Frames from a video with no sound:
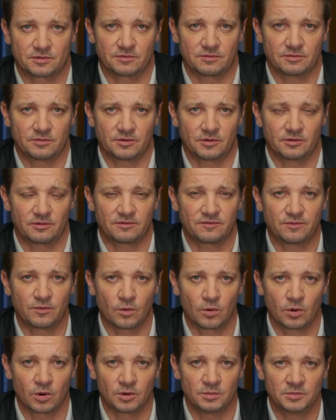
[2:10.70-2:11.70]
are, that are
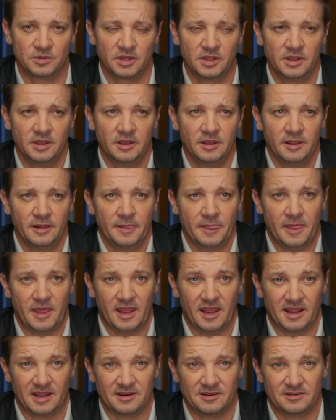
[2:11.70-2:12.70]
formed,
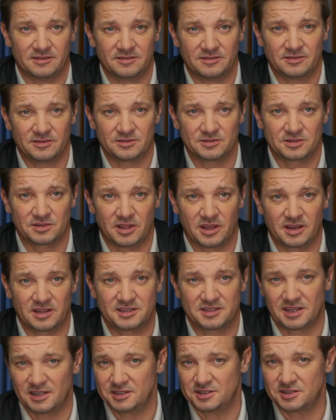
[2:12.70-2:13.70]
and there's a lot of
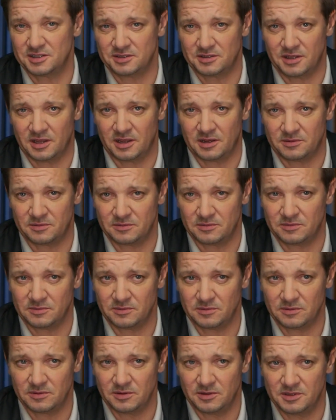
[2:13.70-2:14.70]
tension that
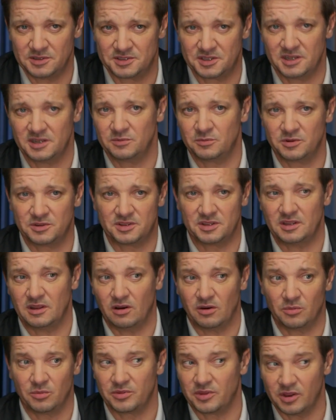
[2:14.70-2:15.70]
is in with the,
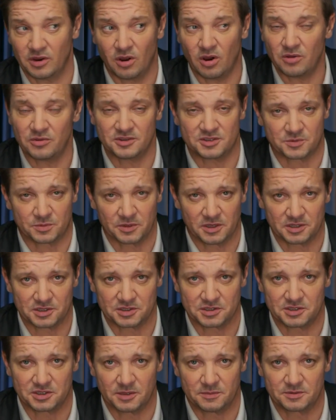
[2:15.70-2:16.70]
in all these
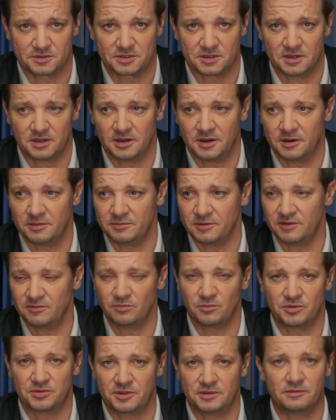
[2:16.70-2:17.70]
relationships, um,
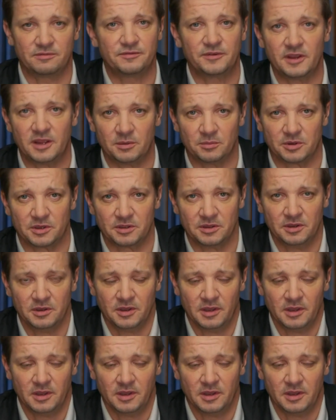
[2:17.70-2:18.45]
even within the family.